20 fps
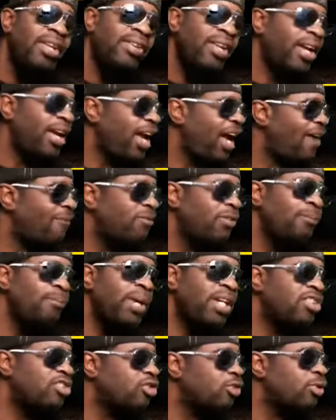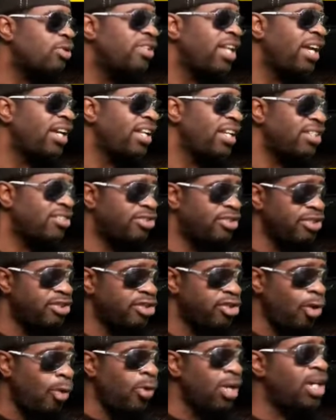they have to make sure that it's the
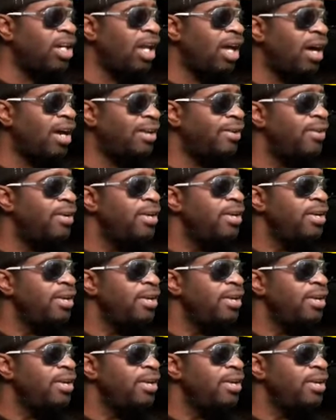storyline,